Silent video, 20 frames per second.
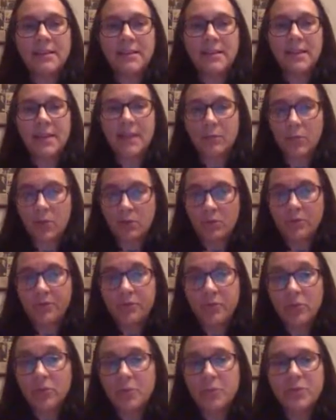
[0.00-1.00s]
and then we
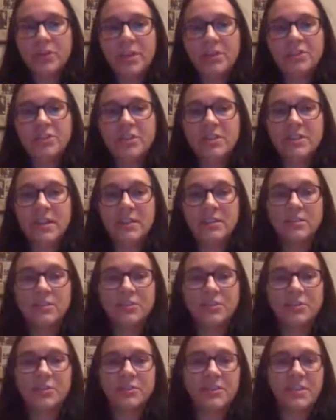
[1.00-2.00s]
review the potential data
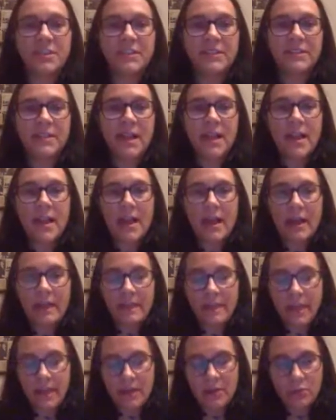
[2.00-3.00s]
sources,
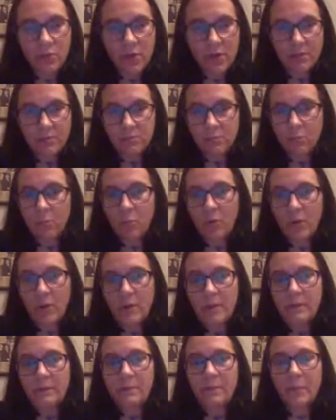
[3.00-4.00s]
and then
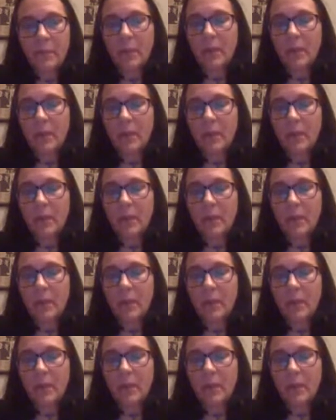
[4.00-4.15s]
we